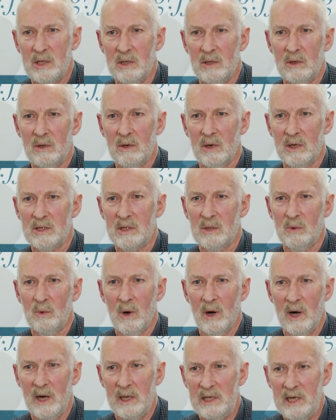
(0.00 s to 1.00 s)
Of course, the
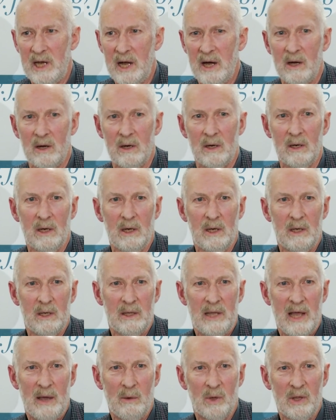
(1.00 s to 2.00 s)
war on terror,
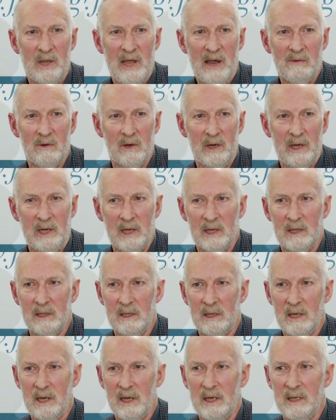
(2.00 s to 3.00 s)
that will never end,
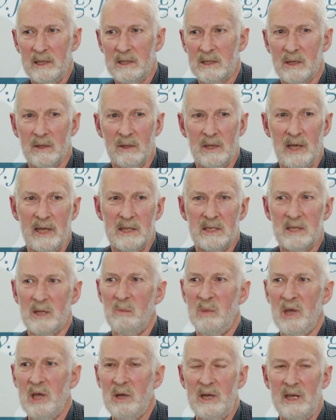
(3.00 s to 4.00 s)
okay? So that's the
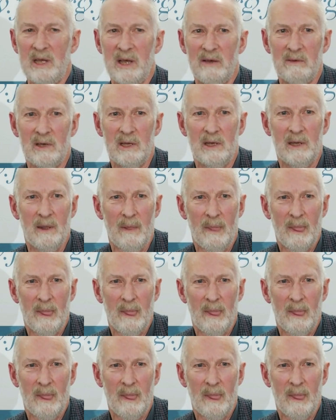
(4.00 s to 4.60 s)
beauty of it.